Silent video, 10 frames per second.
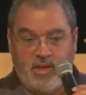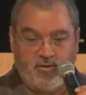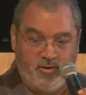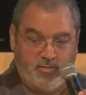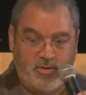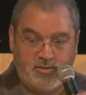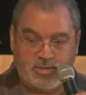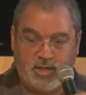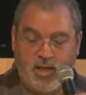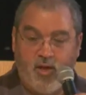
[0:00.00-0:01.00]
their own
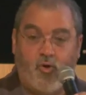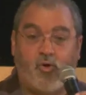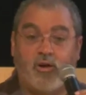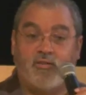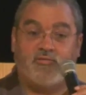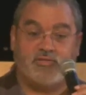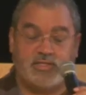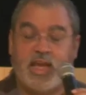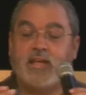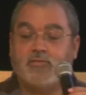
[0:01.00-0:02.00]
music or of
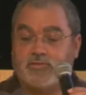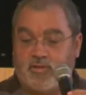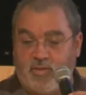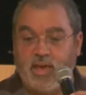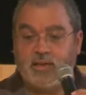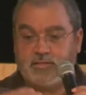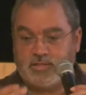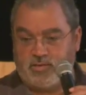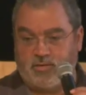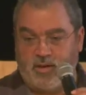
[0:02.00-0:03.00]
standards, of
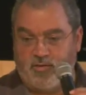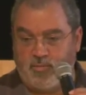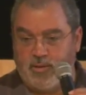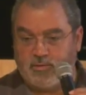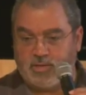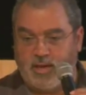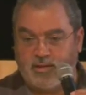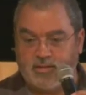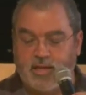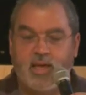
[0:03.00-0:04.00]
hits, other people's
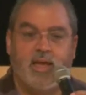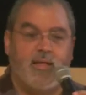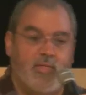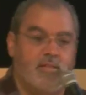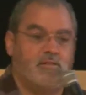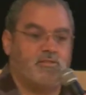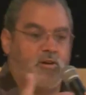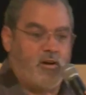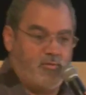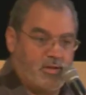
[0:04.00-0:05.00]
hits, and then the
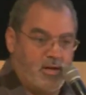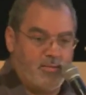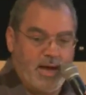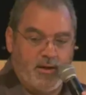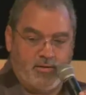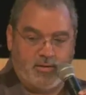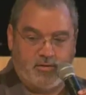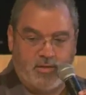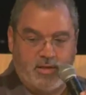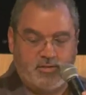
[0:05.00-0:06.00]
star would come out
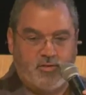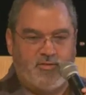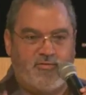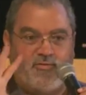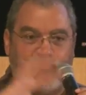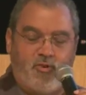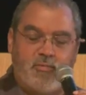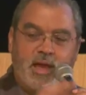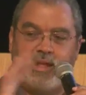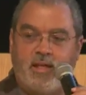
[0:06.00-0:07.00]
and do that. So the
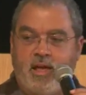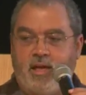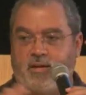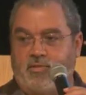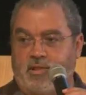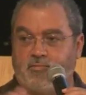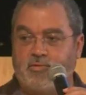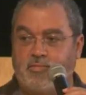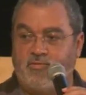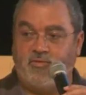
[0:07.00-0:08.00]
format of a
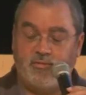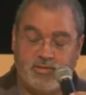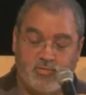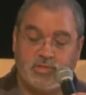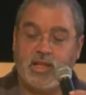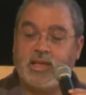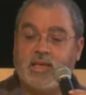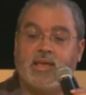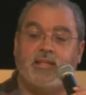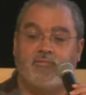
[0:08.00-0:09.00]
lumpen performance was like
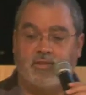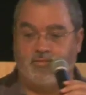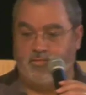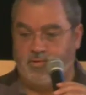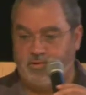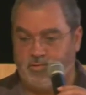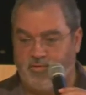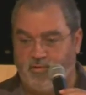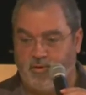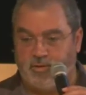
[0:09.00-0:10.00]
any rhythm and blues
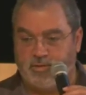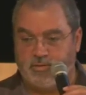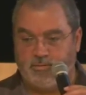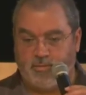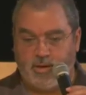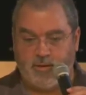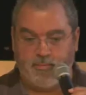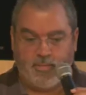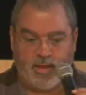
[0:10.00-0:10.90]
performance. Okay.